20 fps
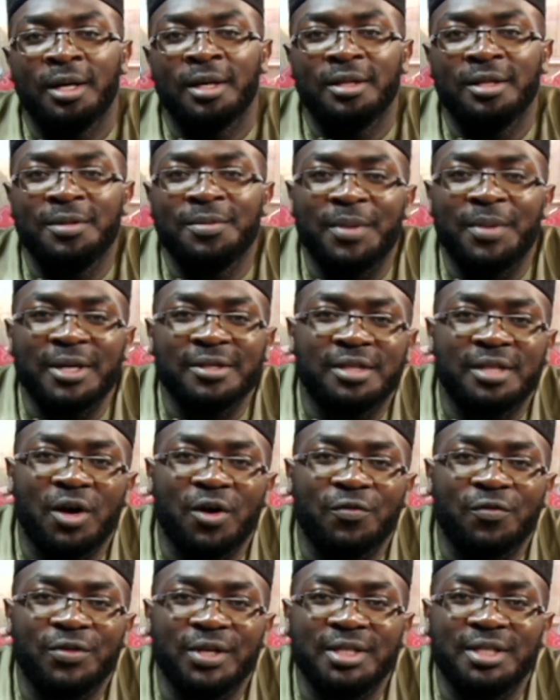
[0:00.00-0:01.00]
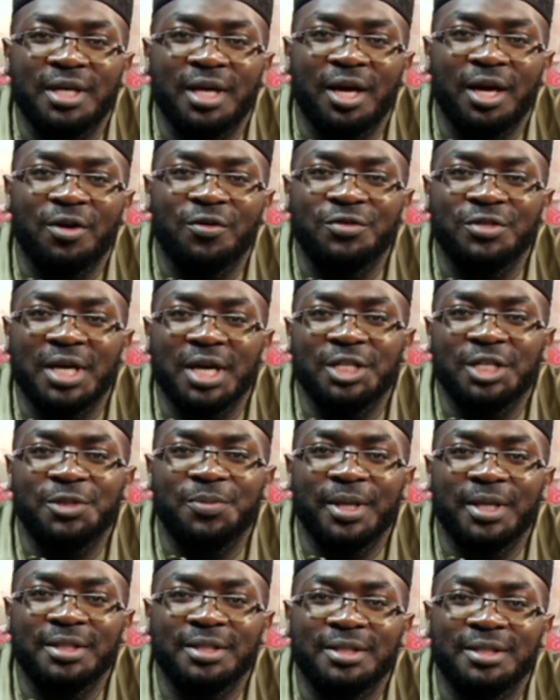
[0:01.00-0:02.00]
the master of the day of
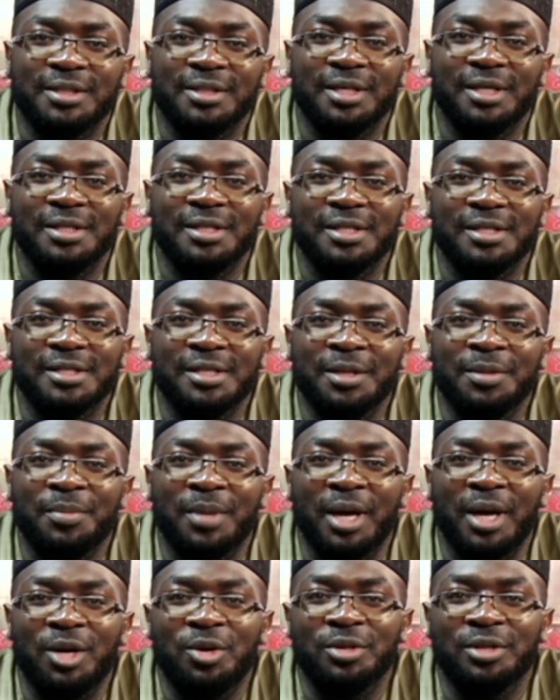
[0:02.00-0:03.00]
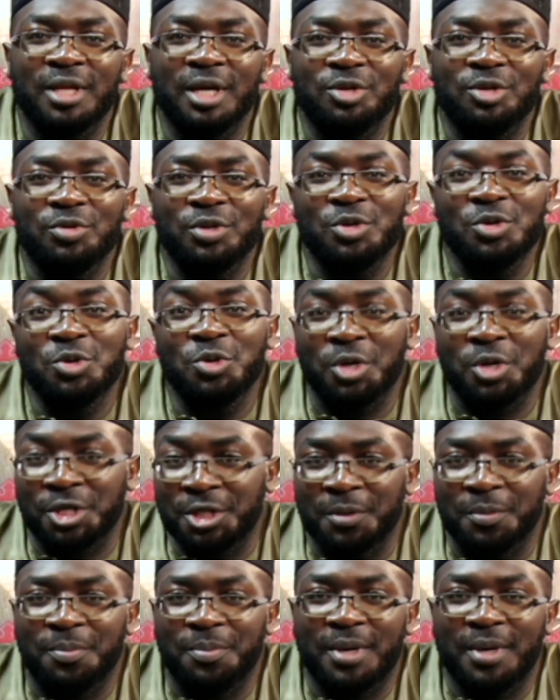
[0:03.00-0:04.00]
judgment. It is him alone that we do
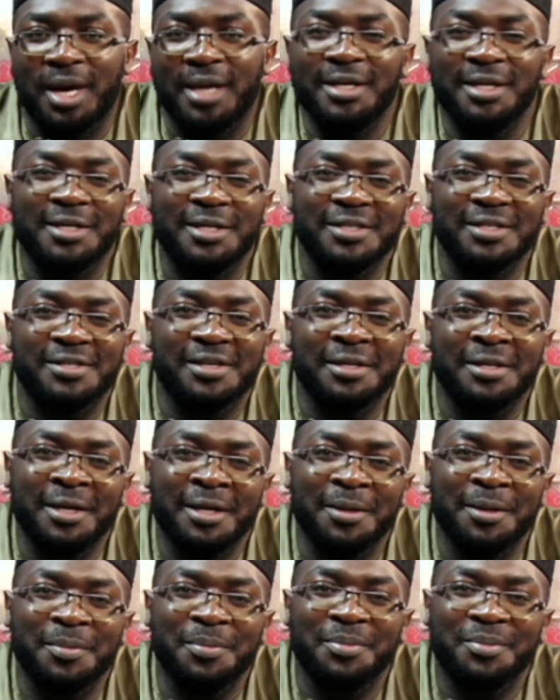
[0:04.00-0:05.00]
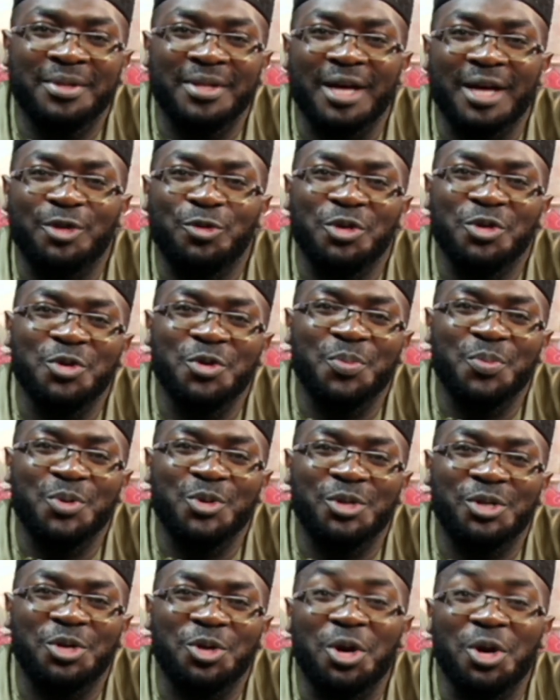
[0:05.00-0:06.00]
worship, and it is in him that we do
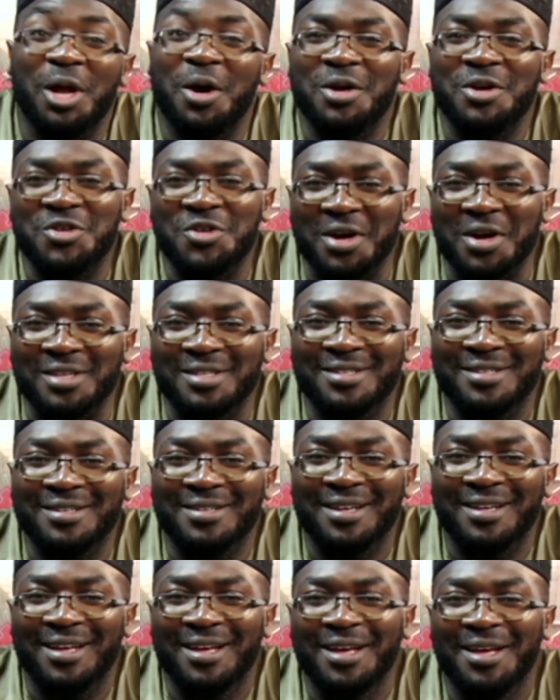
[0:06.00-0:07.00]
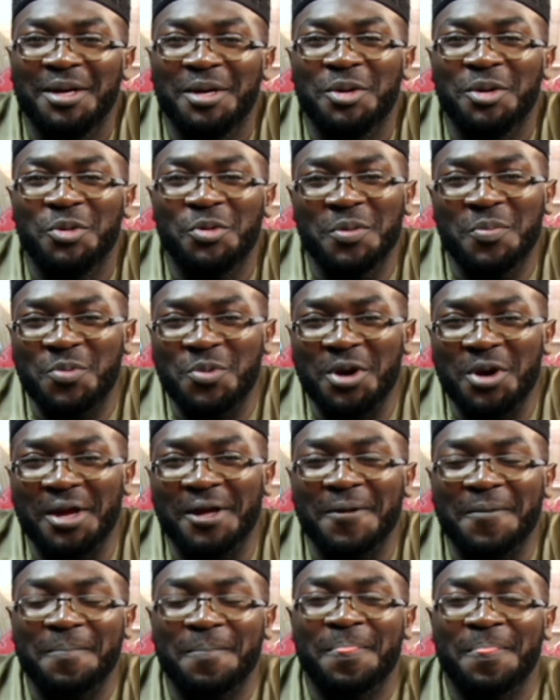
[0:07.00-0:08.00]
put all our trust. We
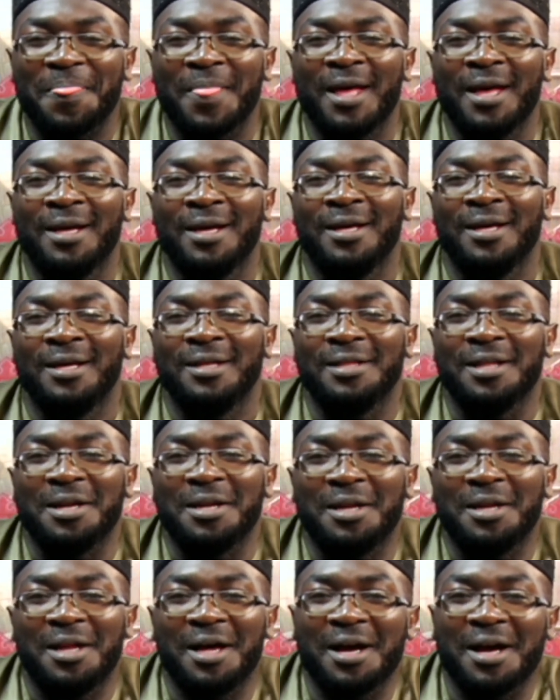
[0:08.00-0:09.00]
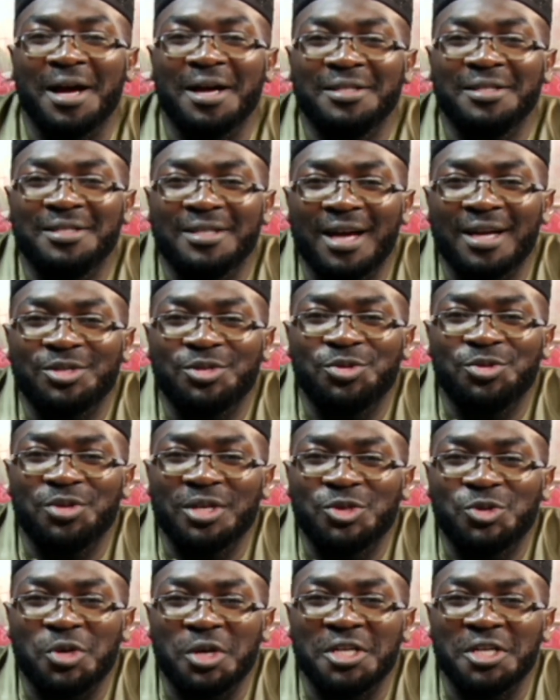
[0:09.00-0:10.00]
pray that Allah guides us to the
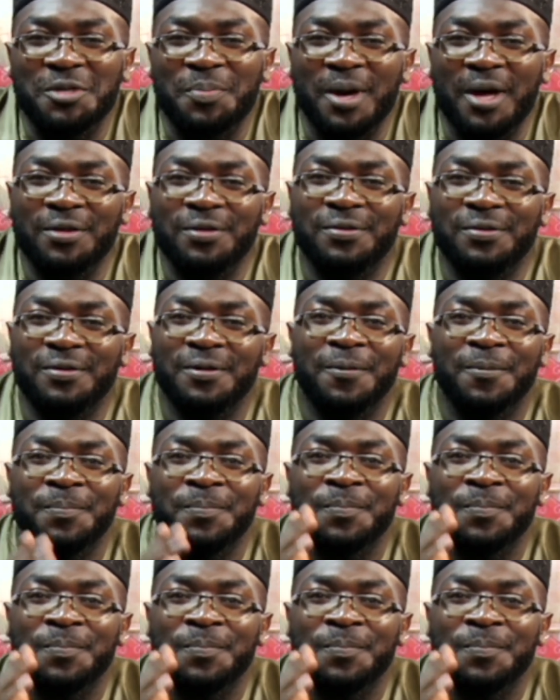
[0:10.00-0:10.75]
straight path,